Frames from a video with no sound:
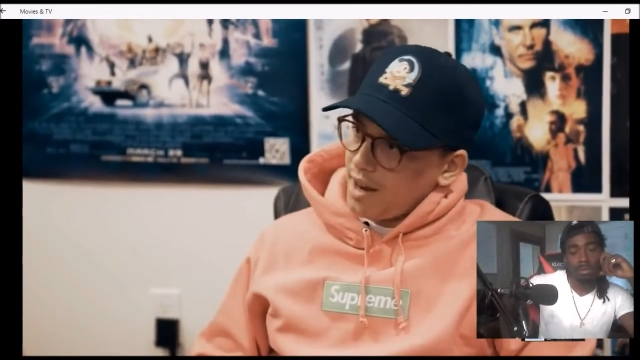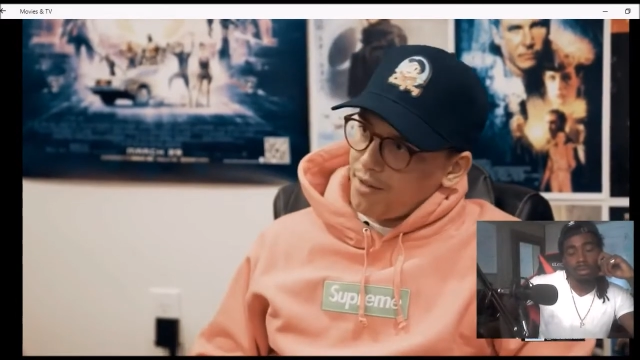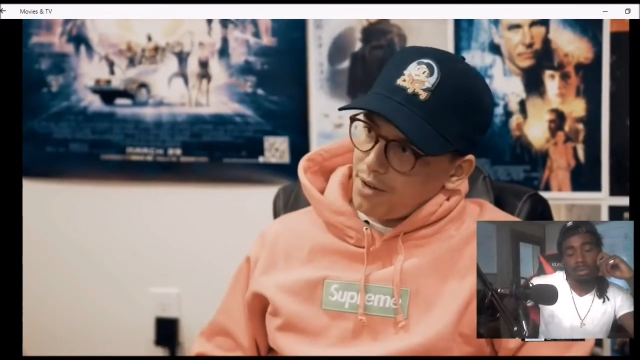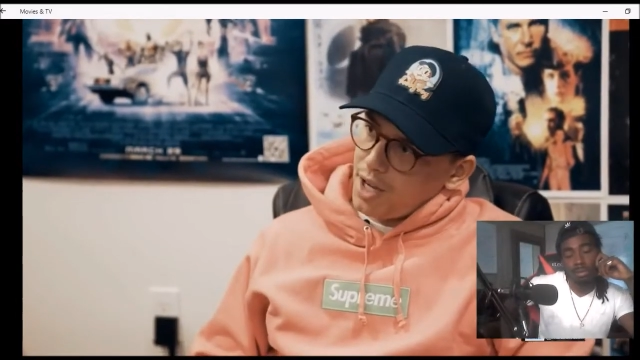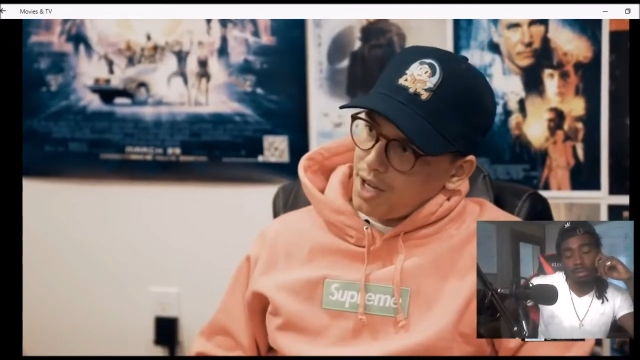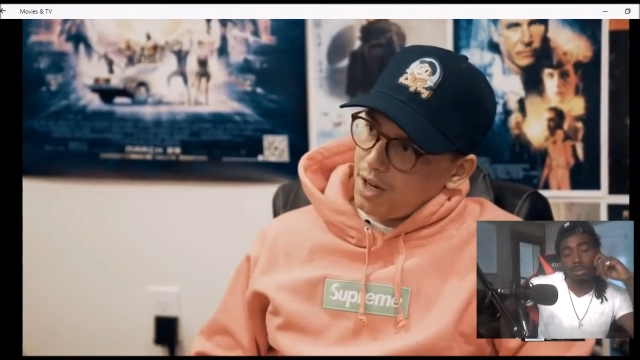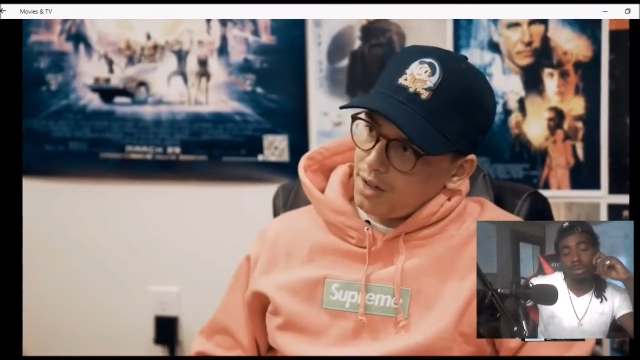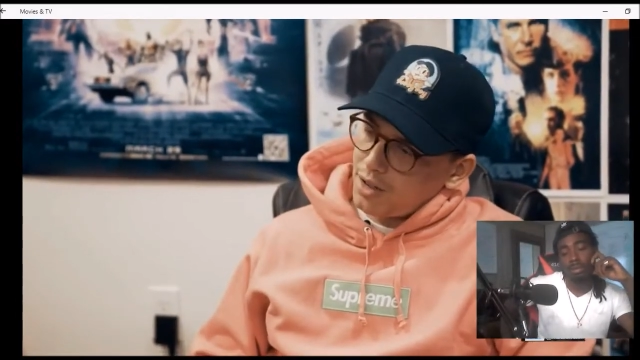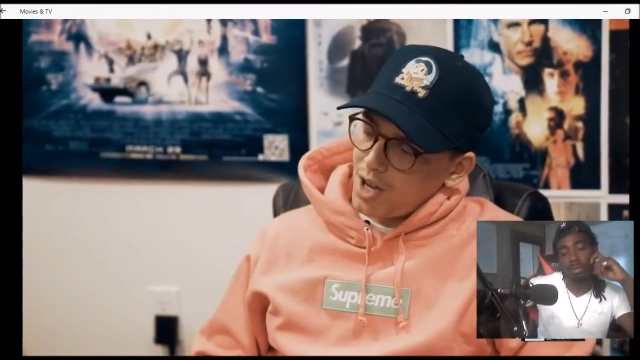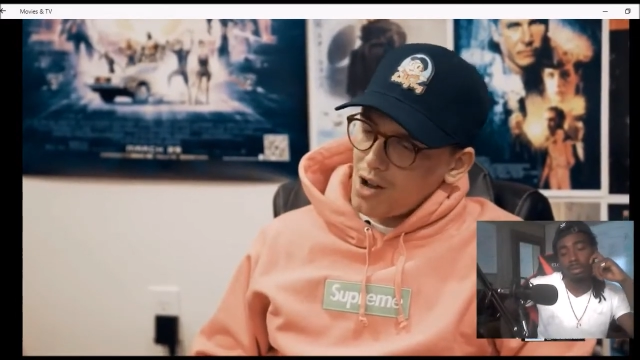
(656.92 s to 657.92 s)
Speaker 1: that I've ever
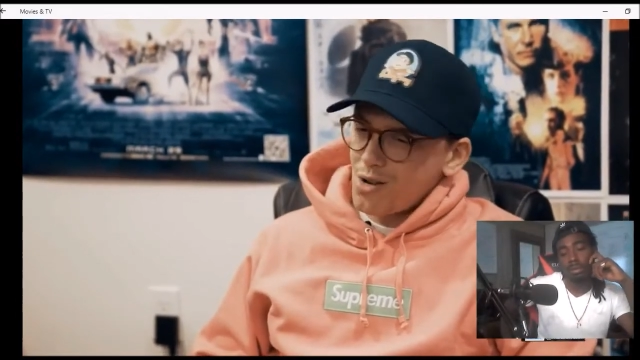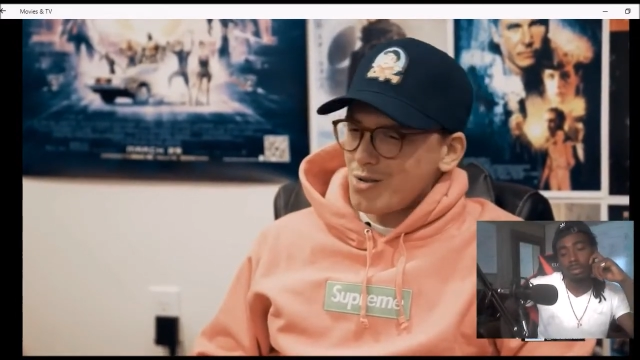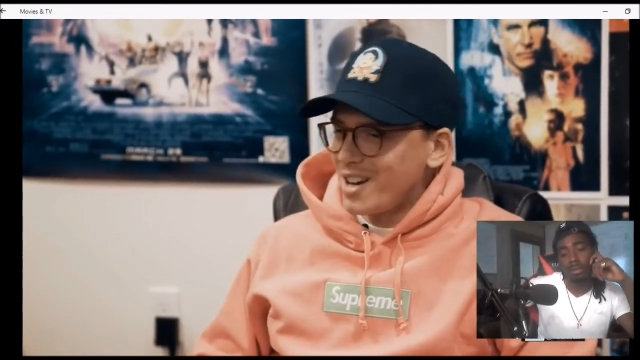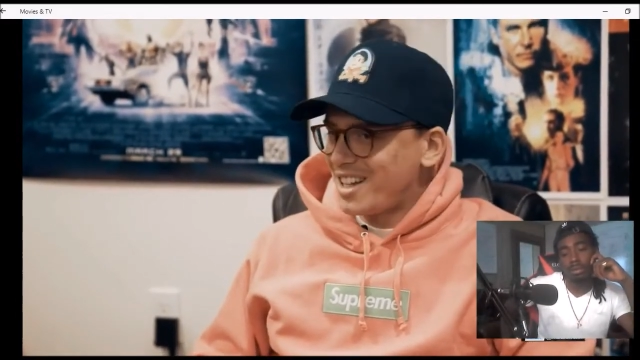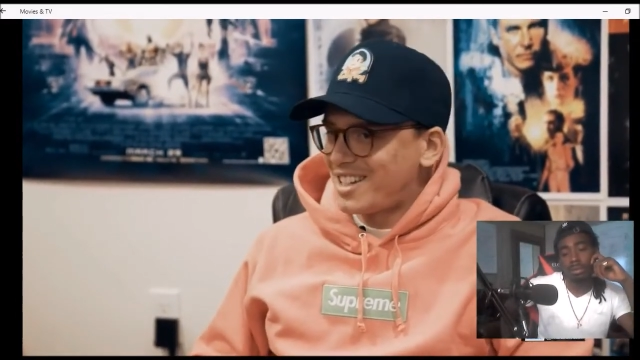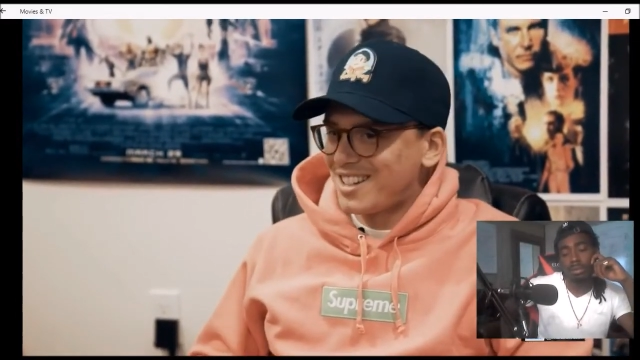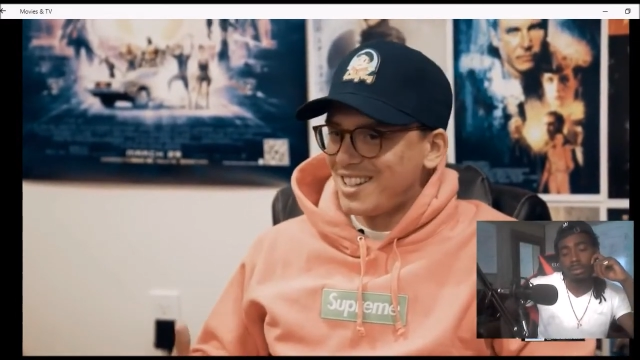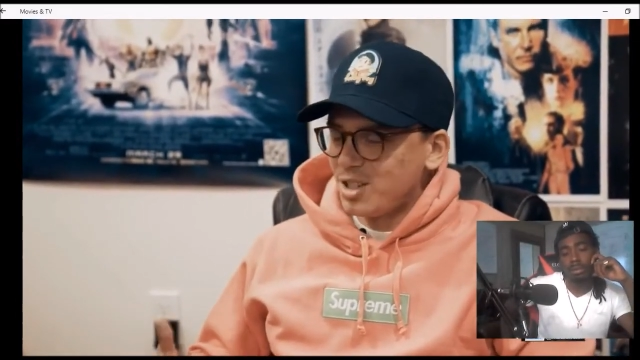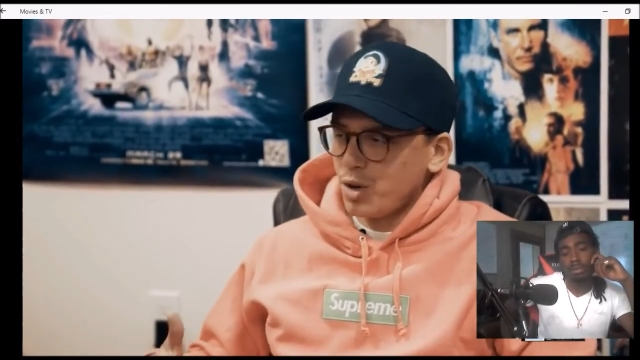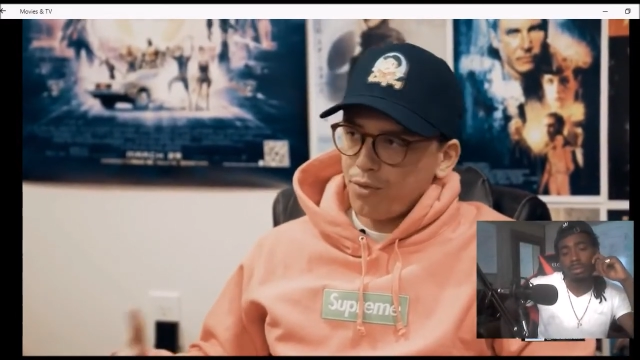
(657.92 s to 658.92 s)
done. So it
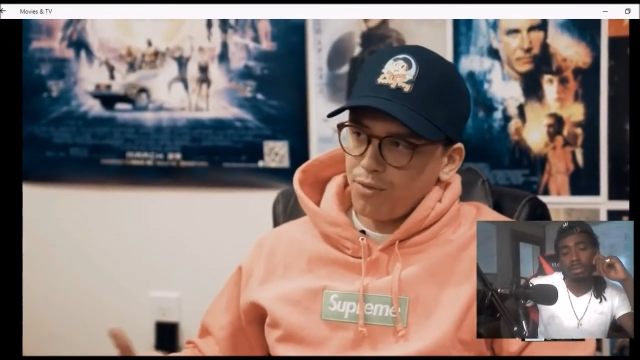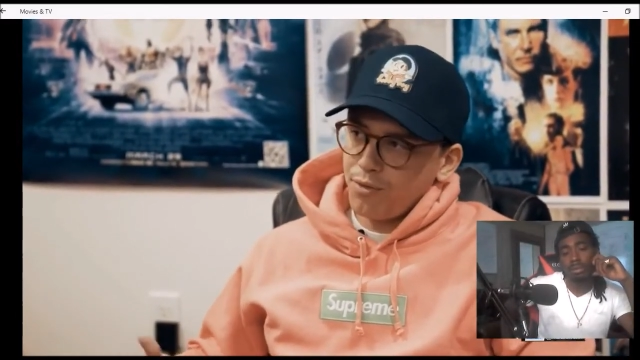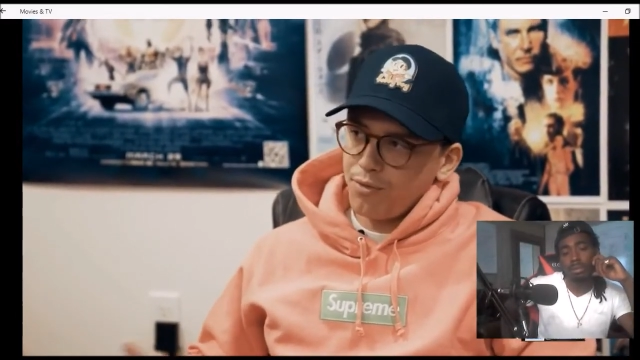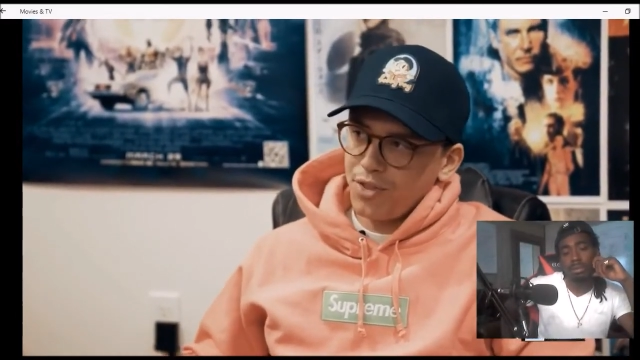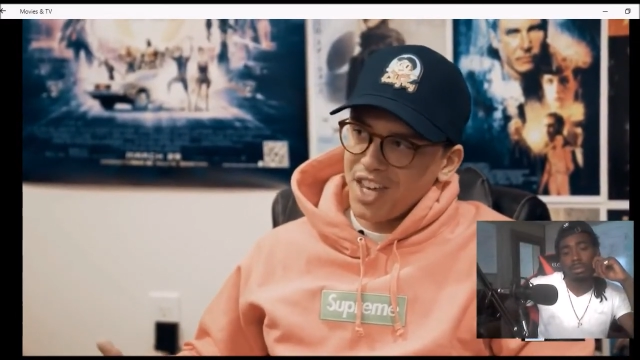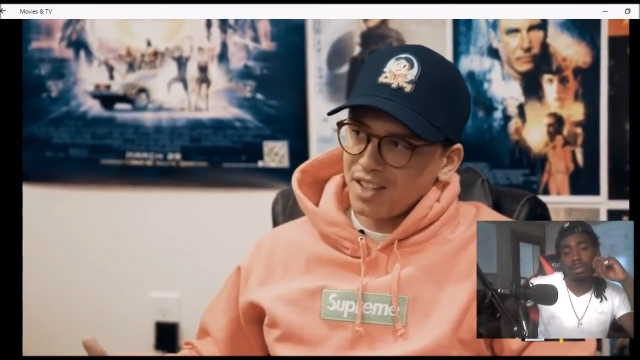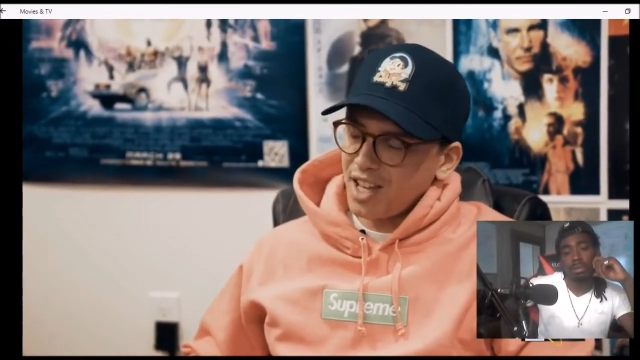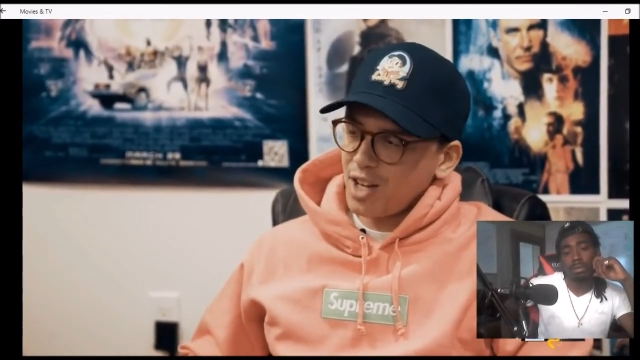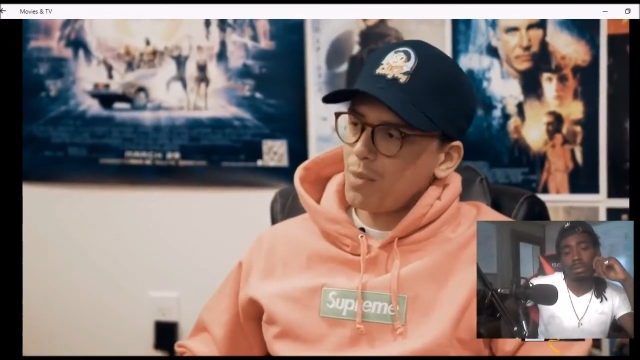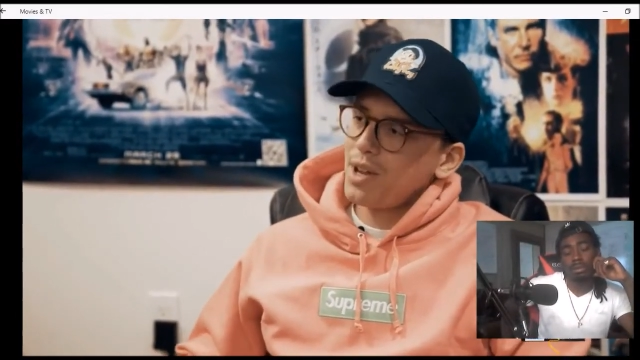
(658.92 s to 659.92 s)
just these are
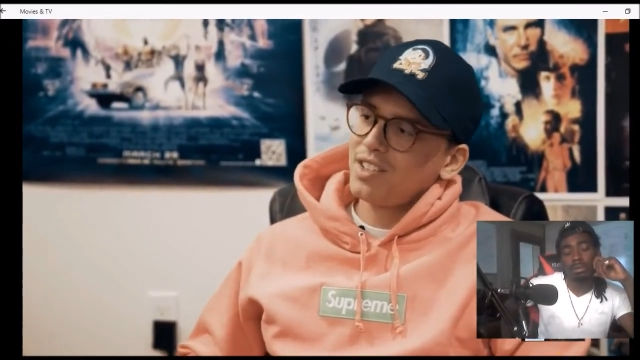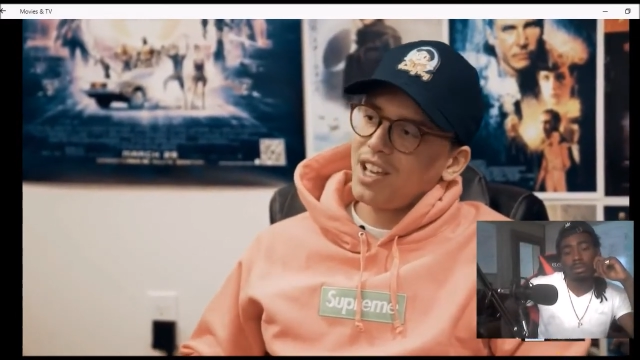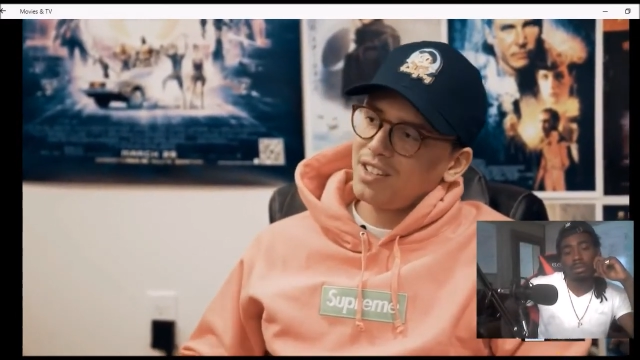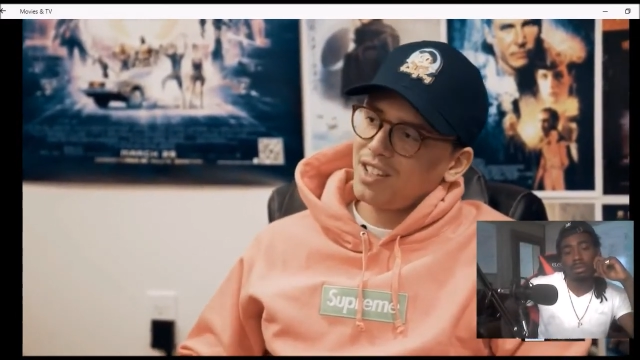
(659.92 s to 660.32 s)
things that don't make